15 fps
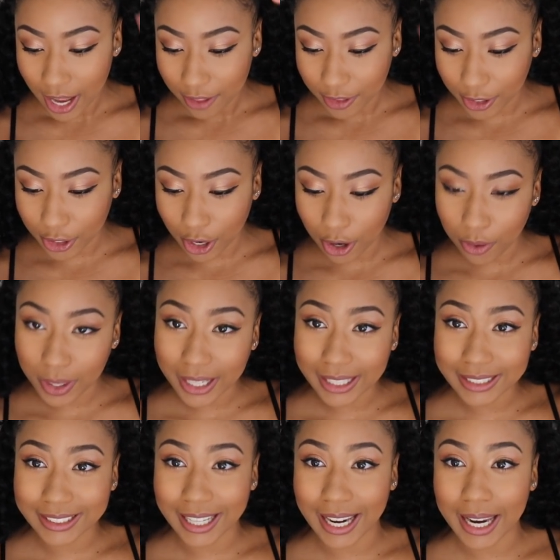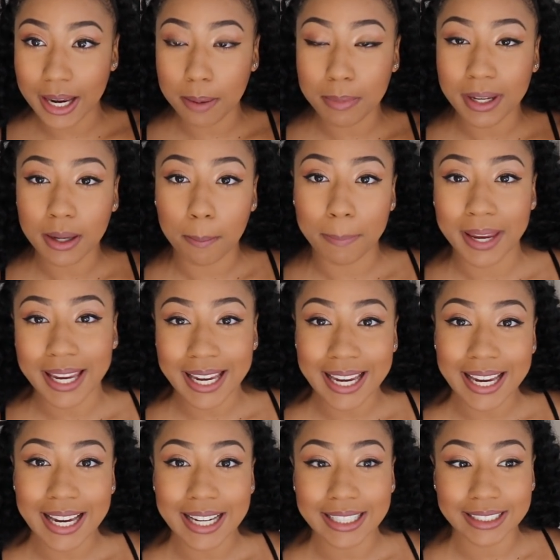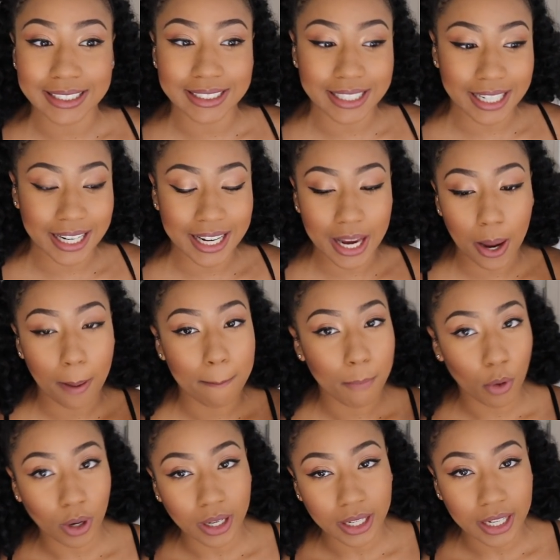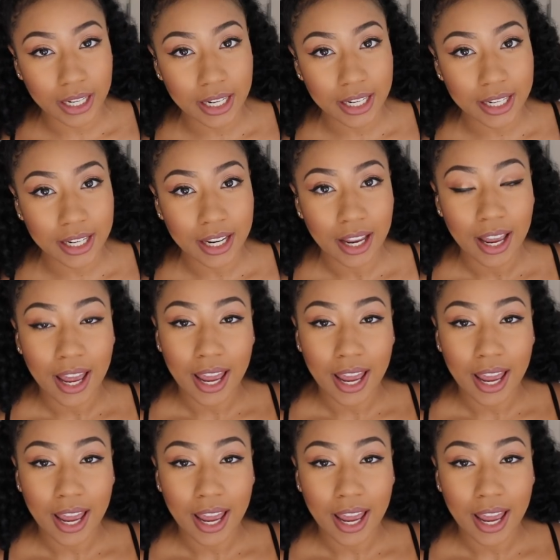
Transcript: The code is MPCMORGAN,